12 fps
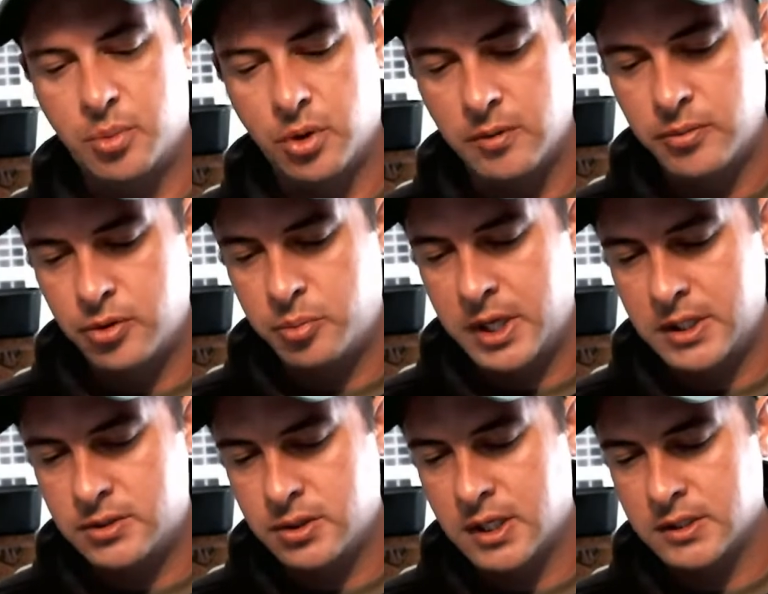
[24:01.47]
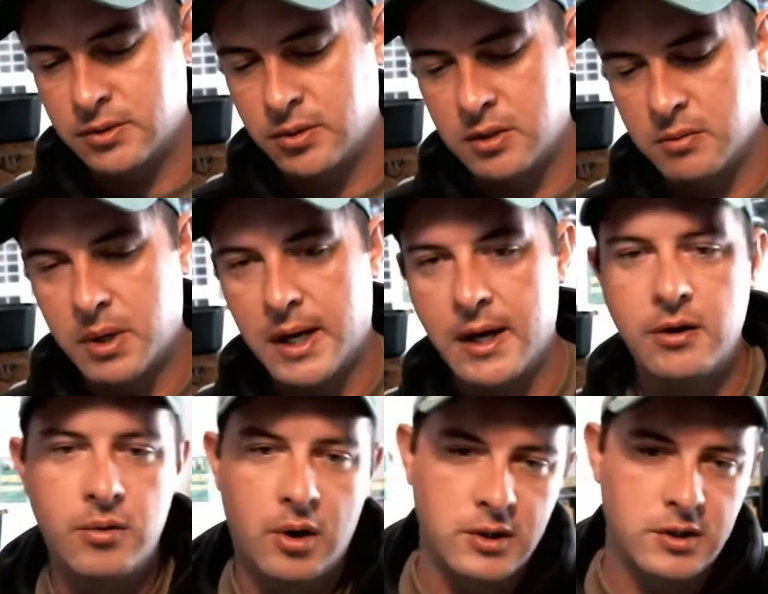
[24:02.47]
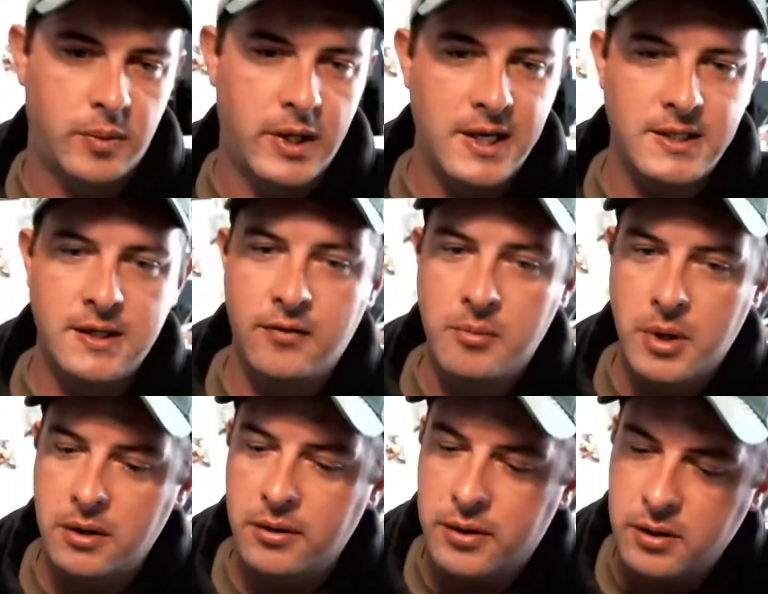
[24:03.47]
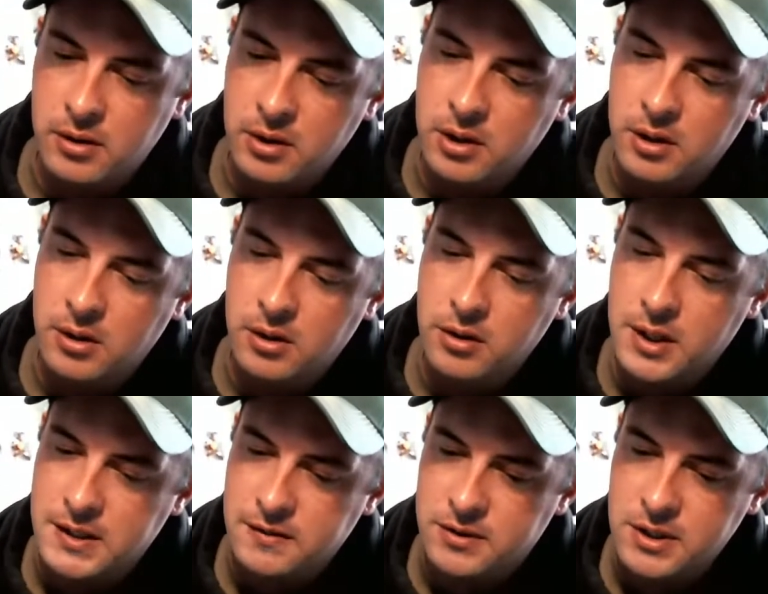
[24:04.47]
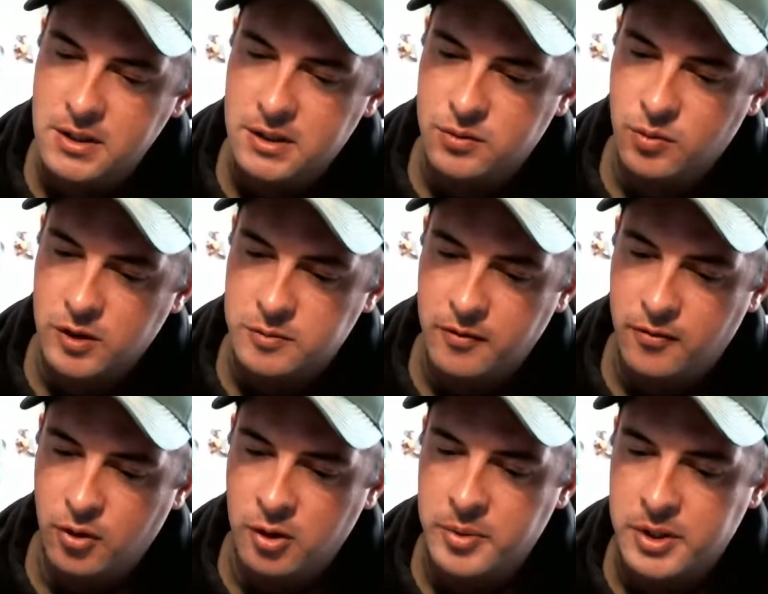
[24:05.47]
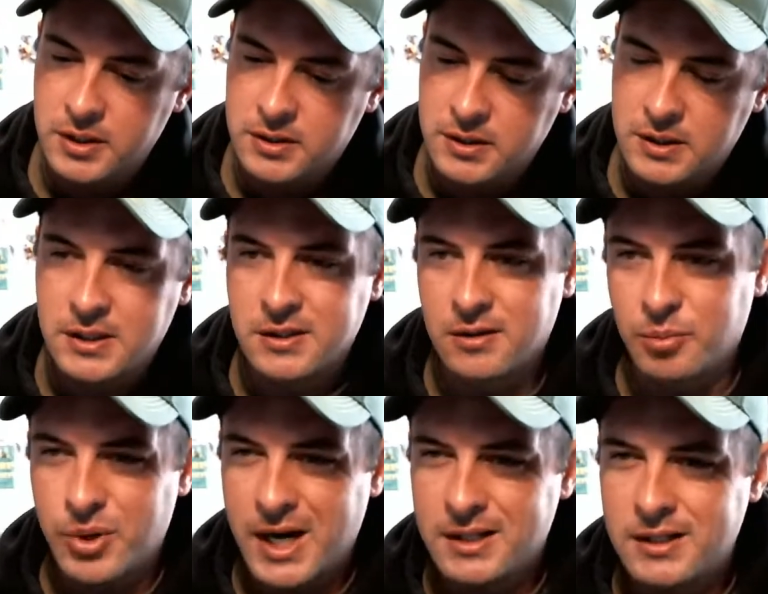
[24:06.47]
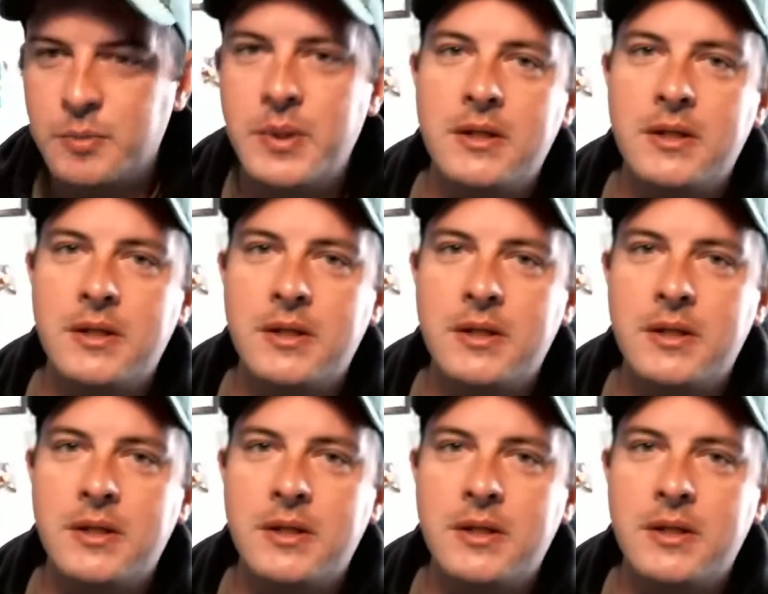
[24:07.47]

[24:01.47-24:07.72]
support him through Patreon so he can buy new art supplies every month. You guys have seen this once before, but this is his little practice